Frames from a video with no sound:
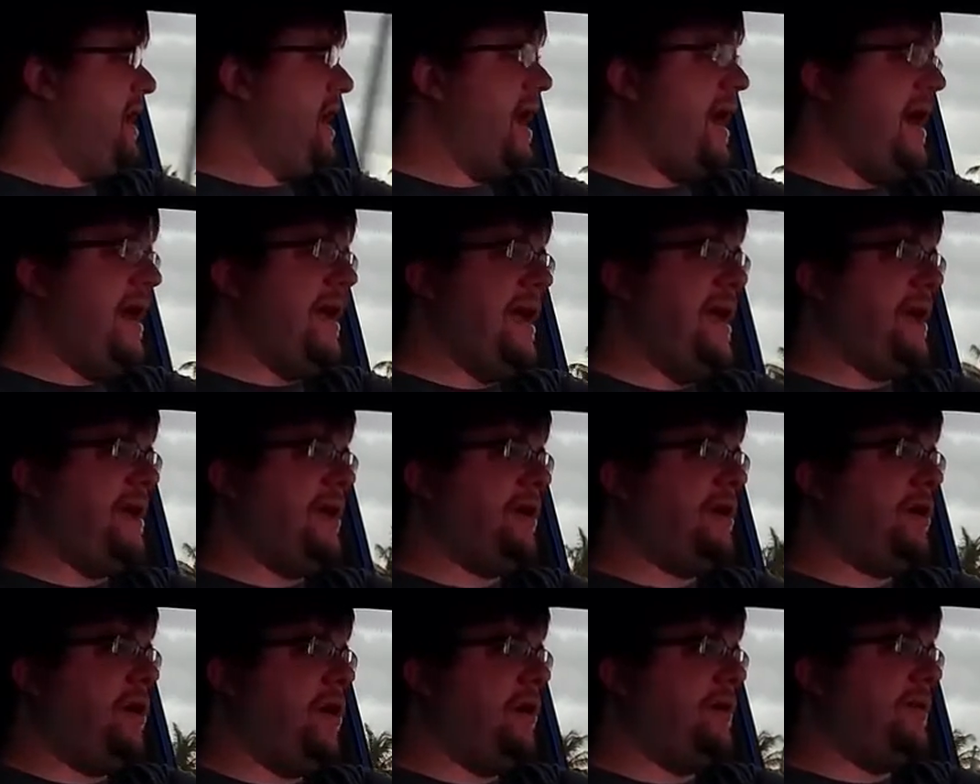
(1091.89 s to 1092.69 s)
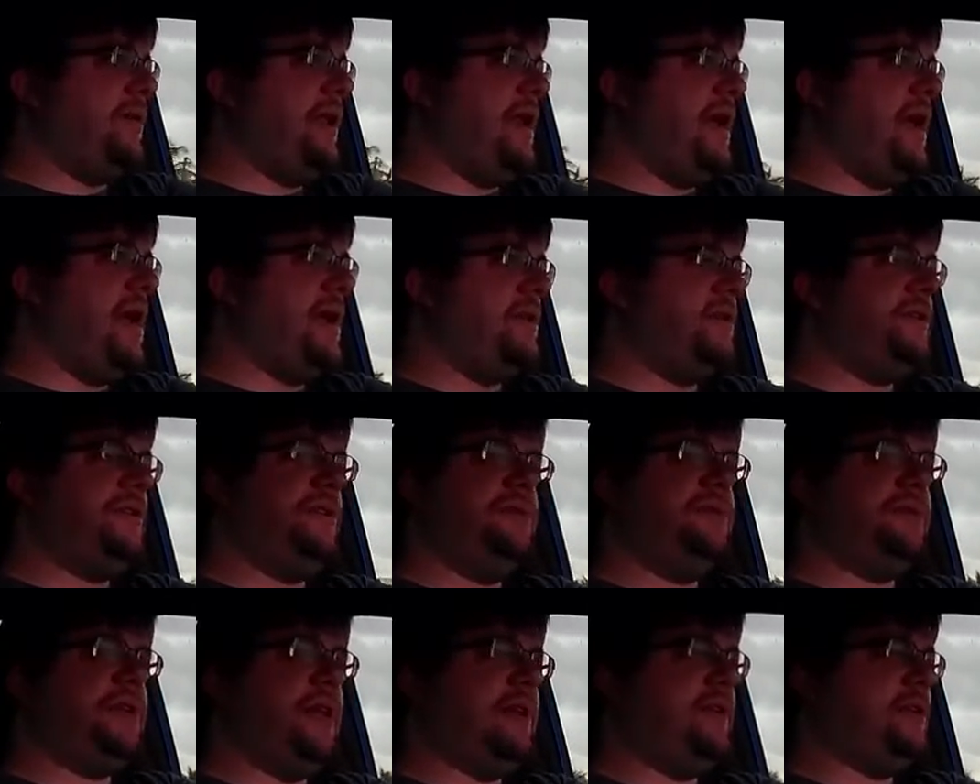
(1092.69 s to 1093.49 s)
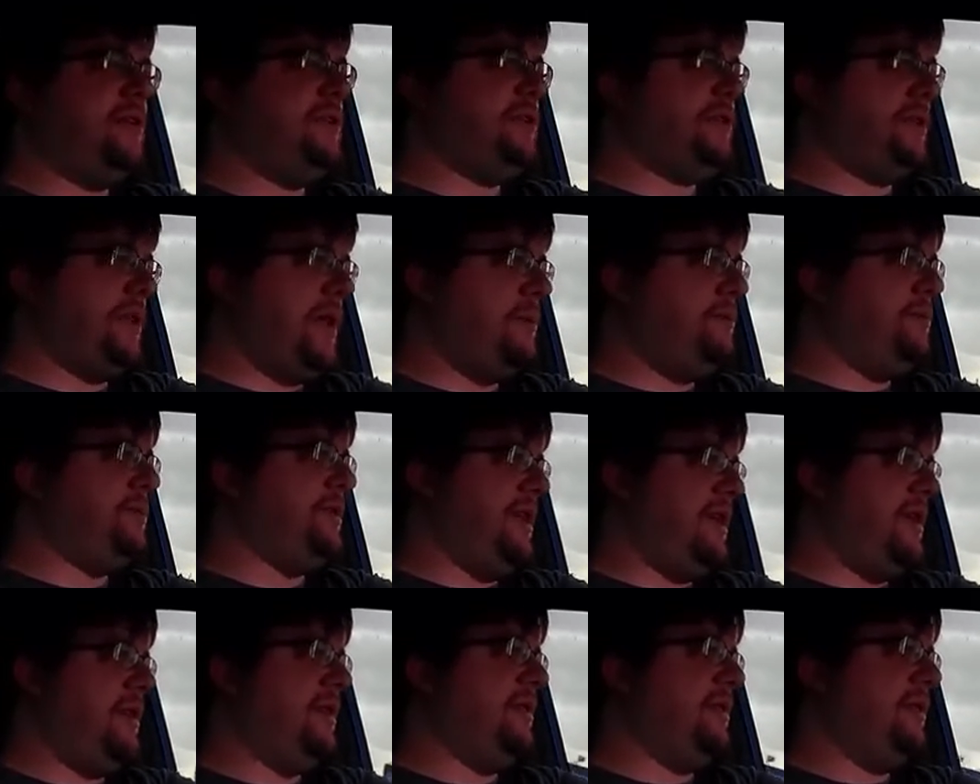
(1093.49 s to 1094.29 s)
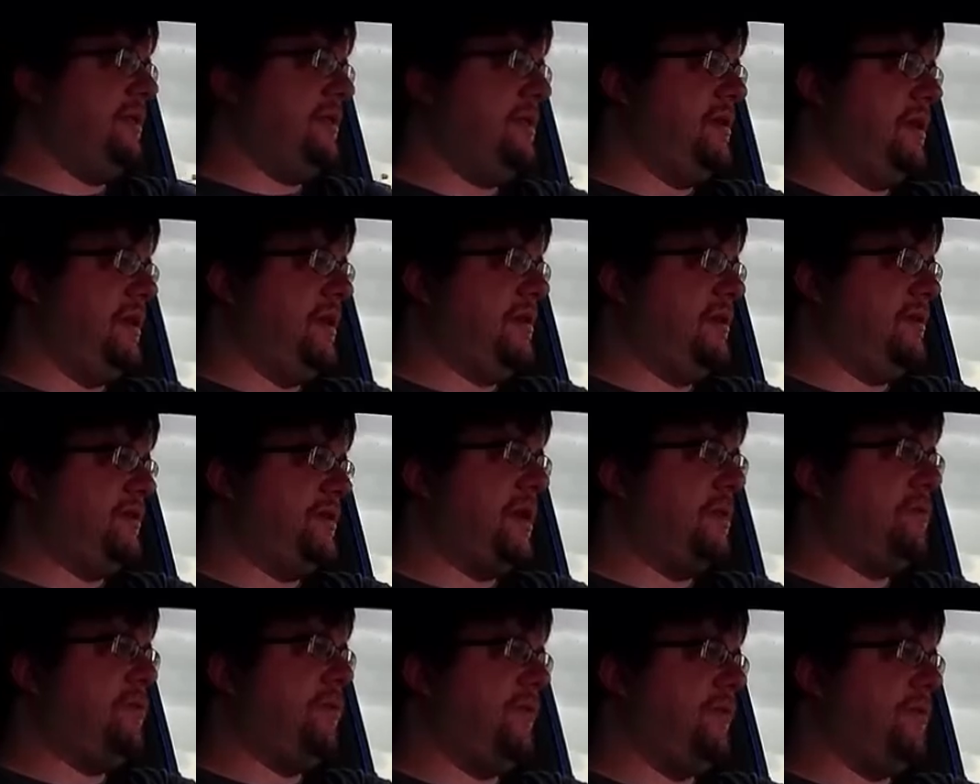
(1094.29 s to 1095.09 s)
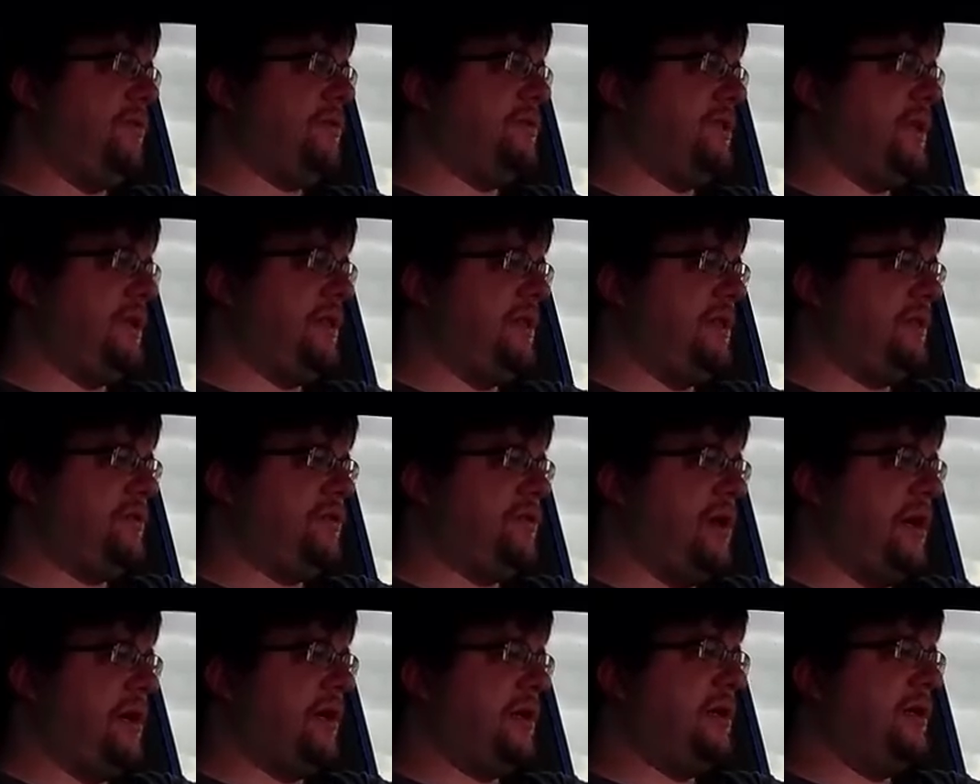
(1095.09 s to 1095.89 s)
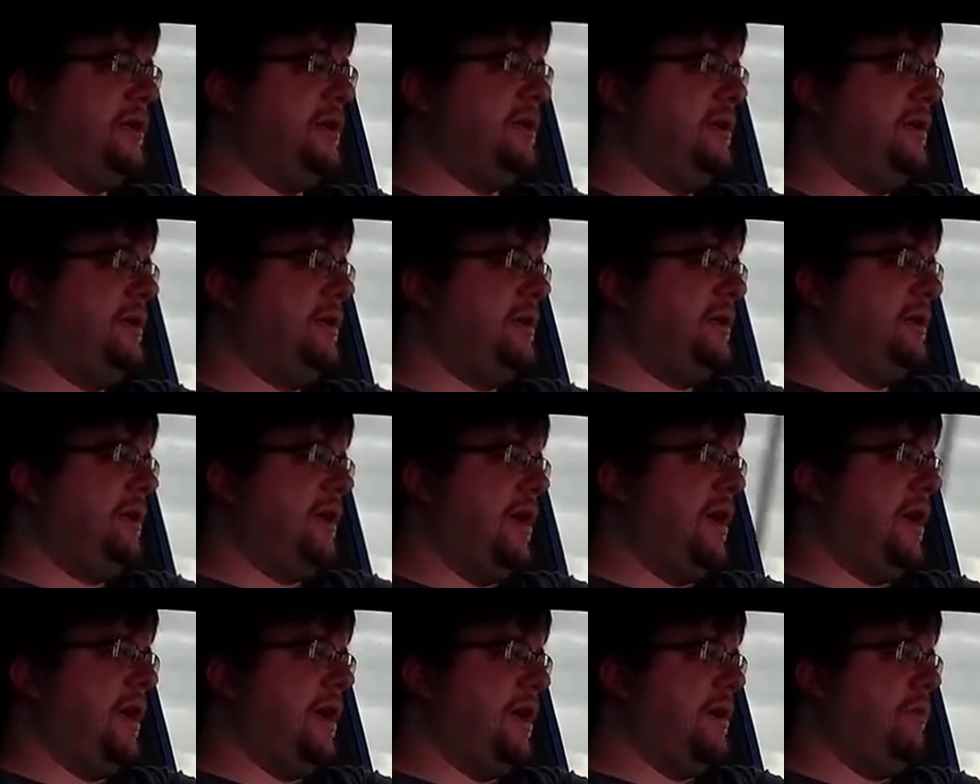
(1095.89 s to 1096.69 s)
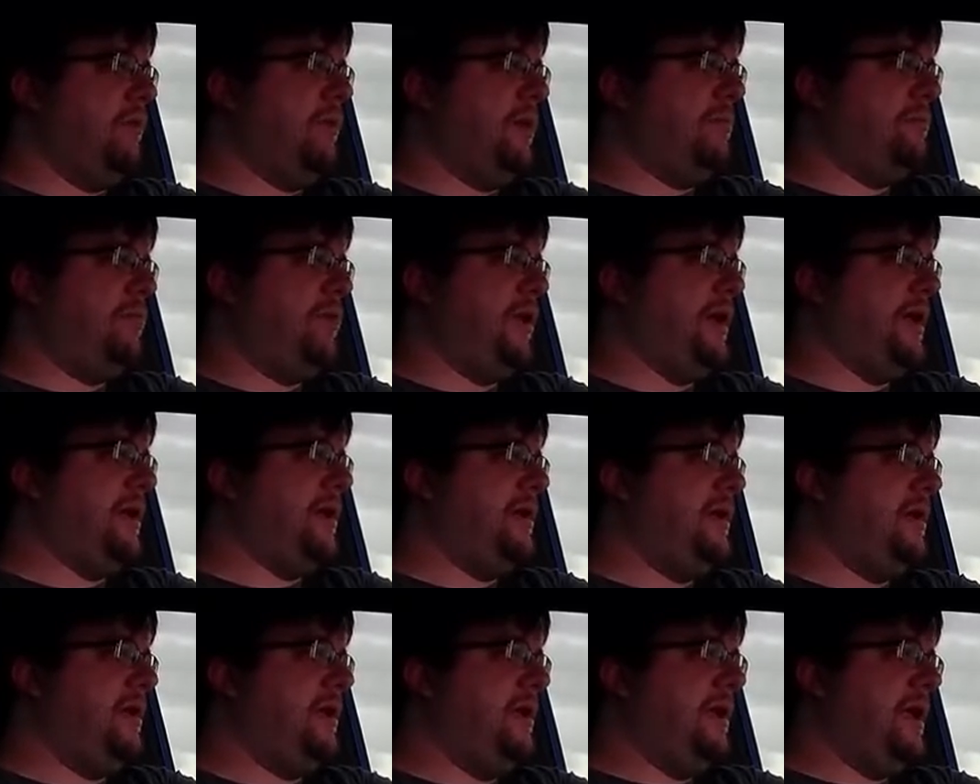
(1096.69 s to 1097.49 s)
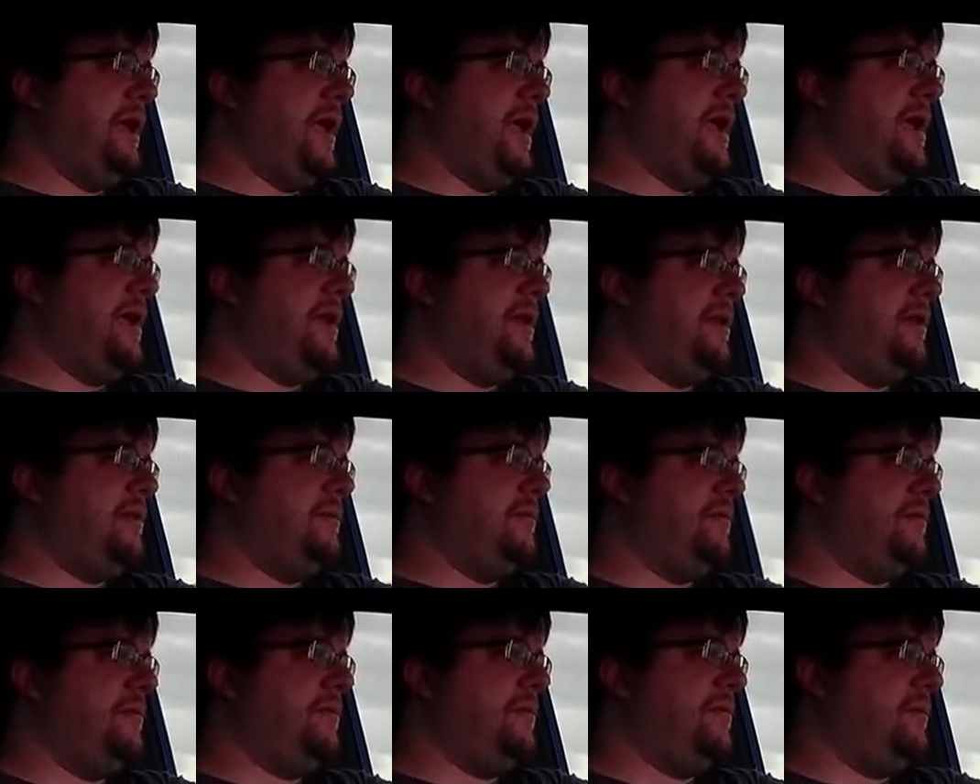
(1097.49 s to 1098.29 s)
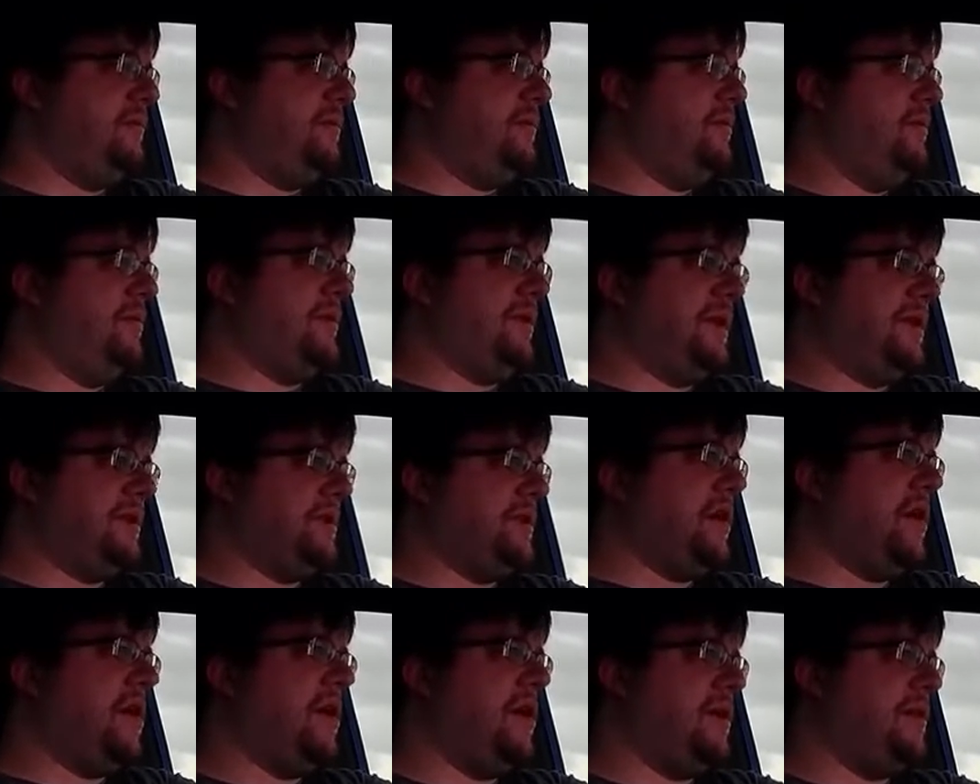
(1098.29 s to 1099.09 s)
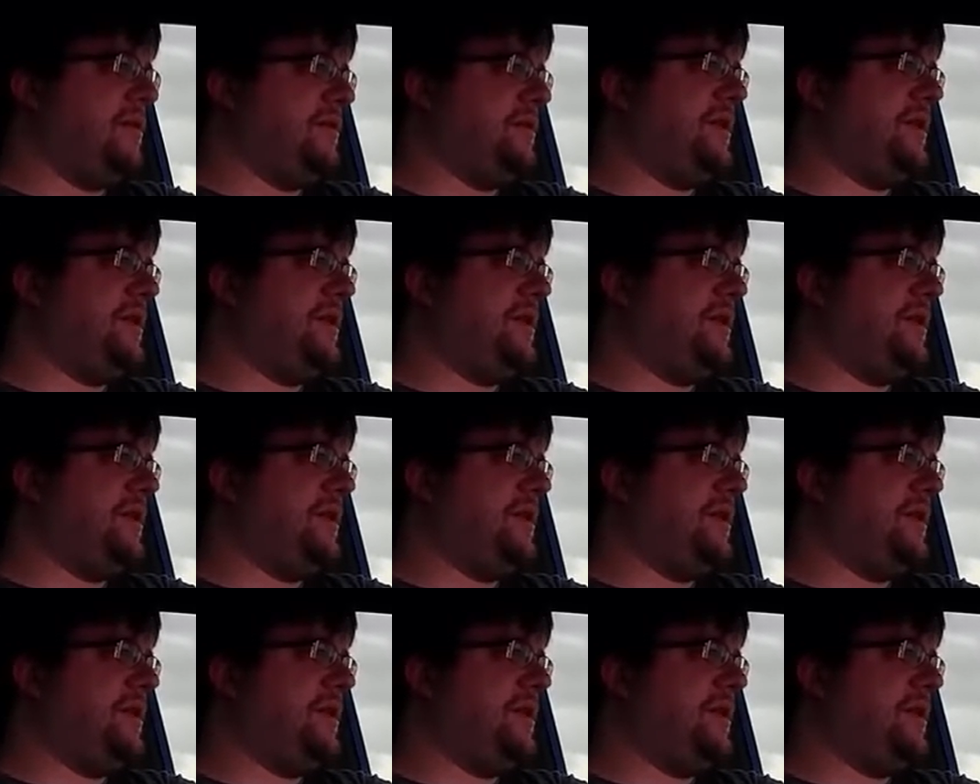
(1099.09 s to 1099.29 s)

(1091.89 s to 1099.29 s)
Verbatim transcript: I had a car that had two ten inch subs and subwoofers in the trunk uh, at one point, and this car